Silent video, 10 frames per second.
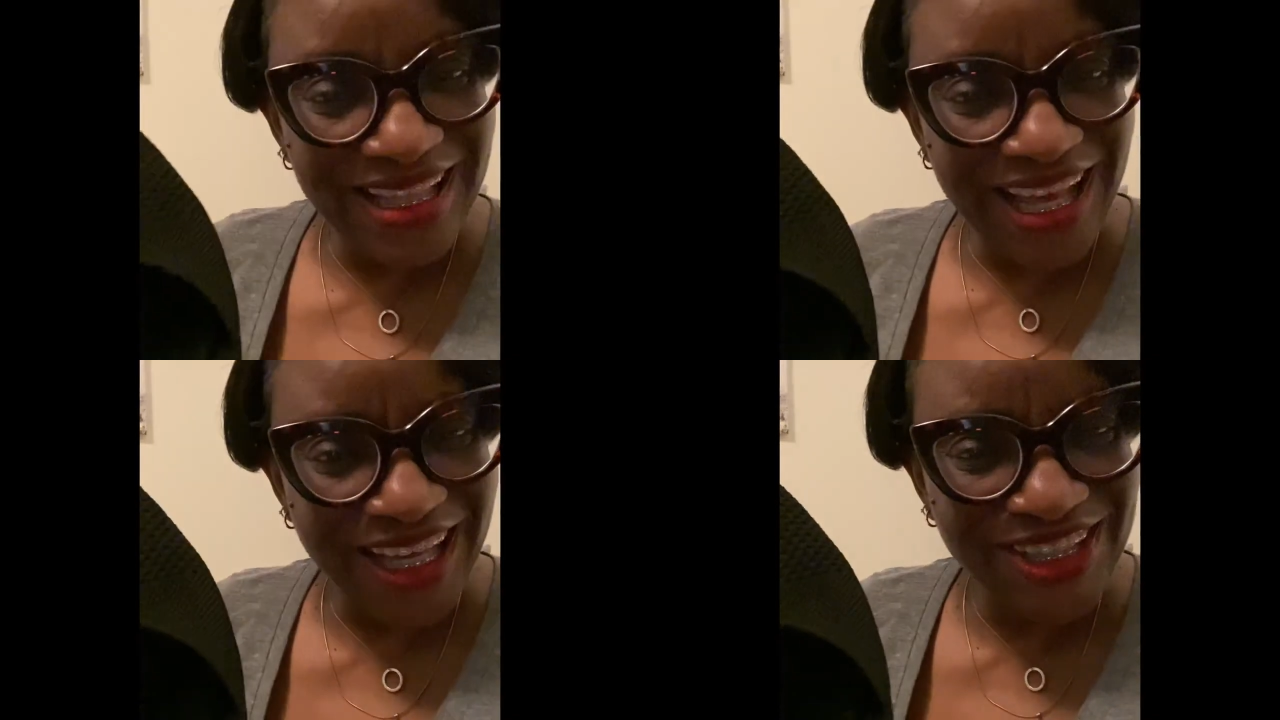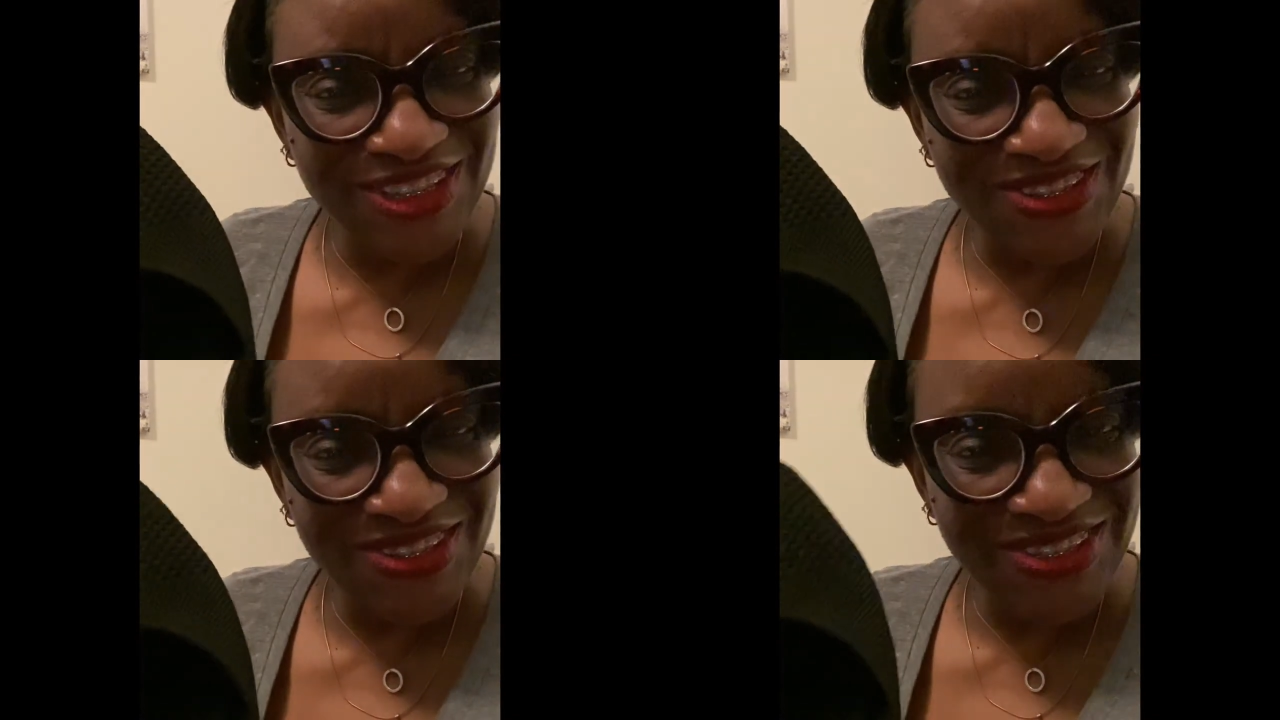that
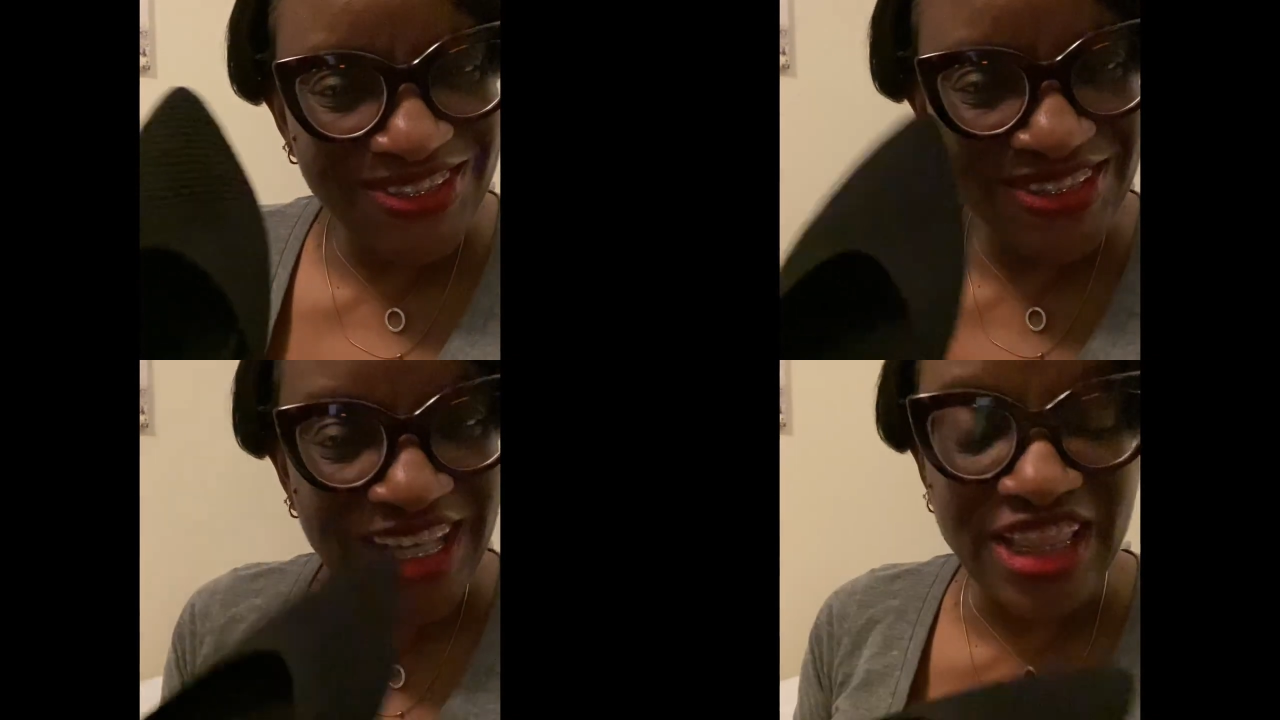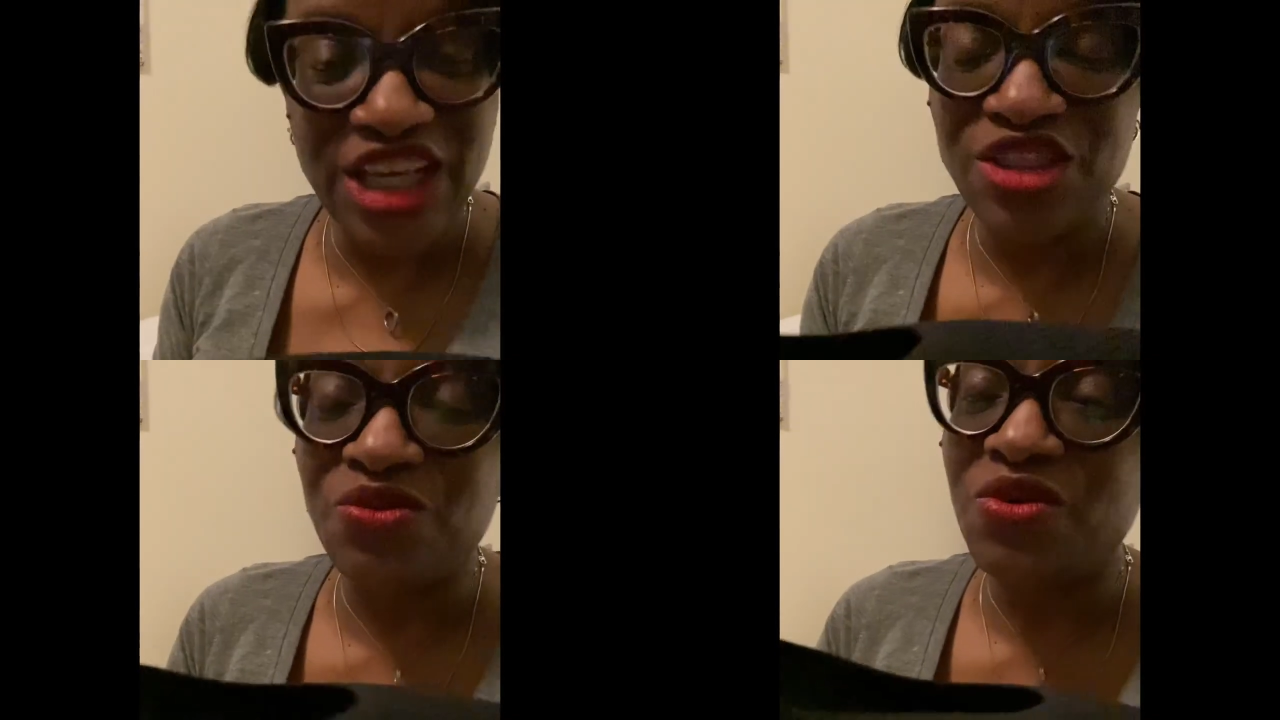cool? I
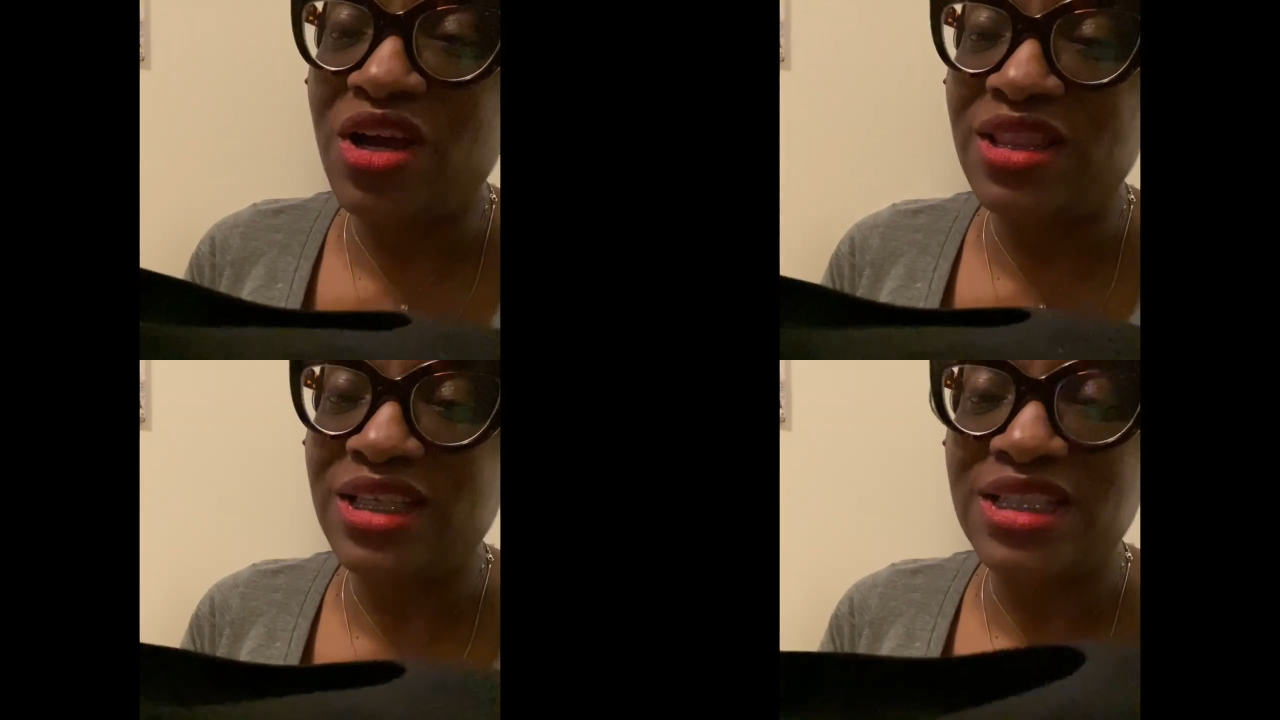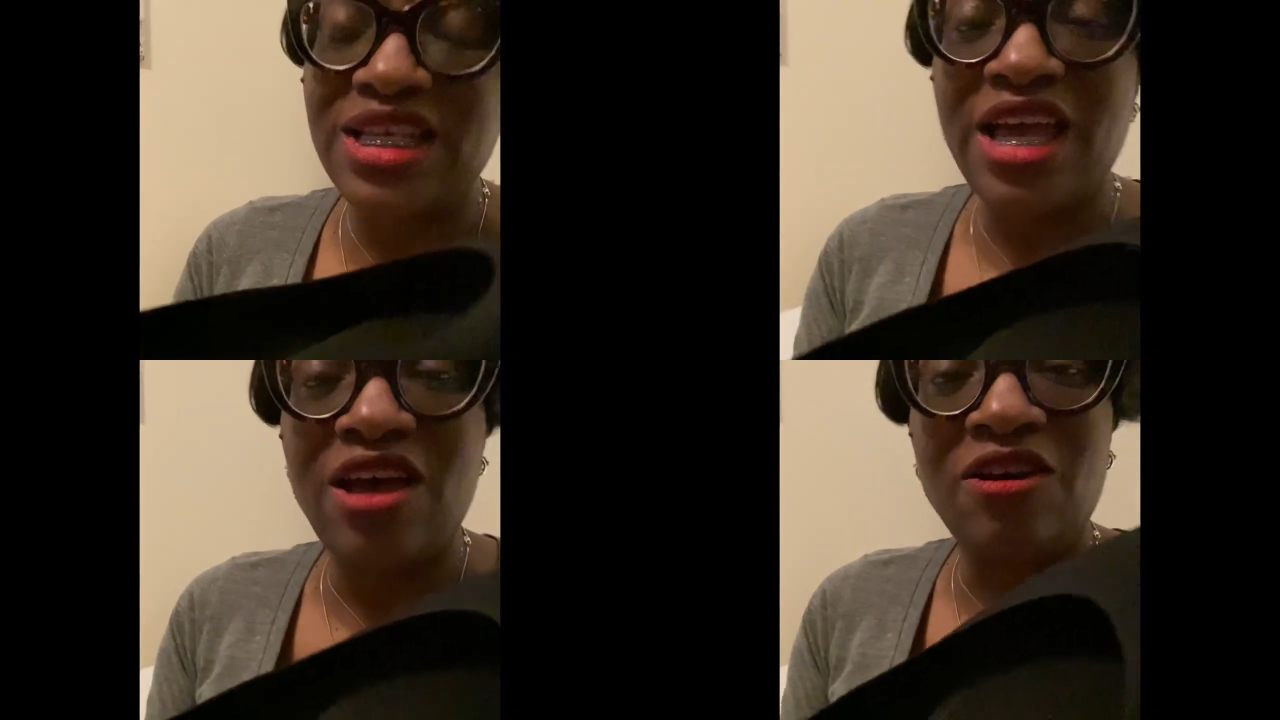think the Rothy's
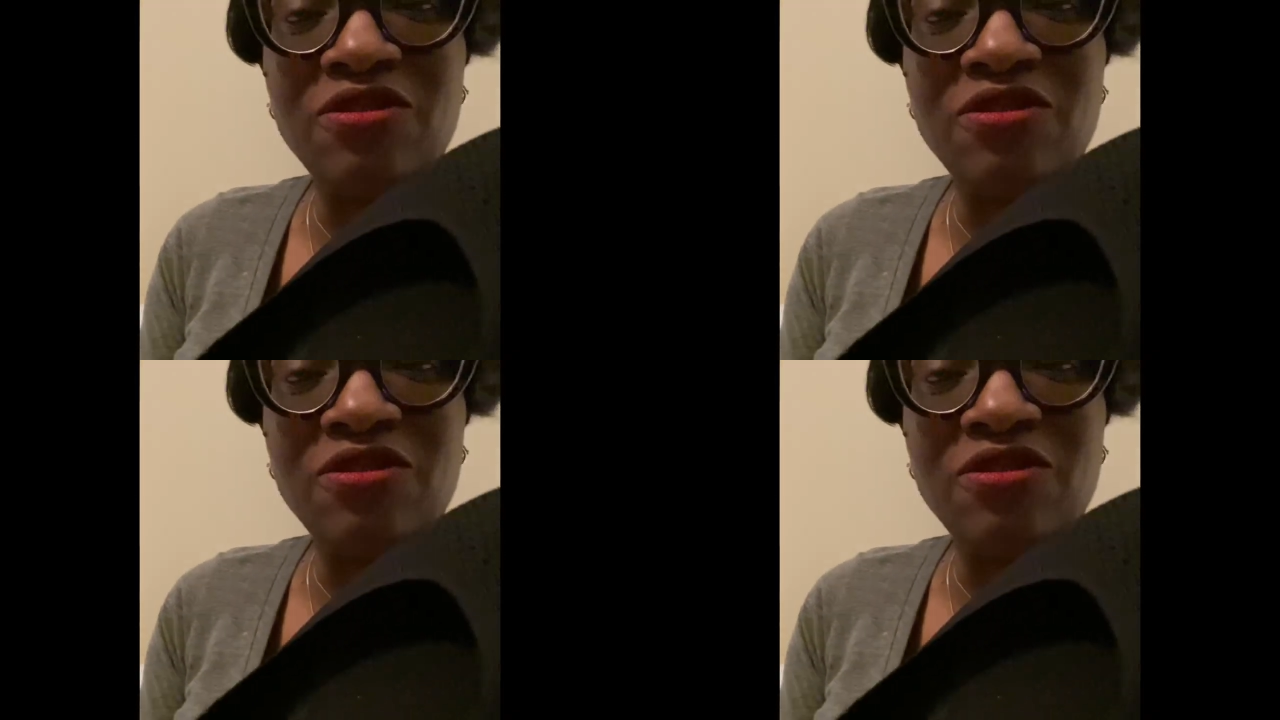have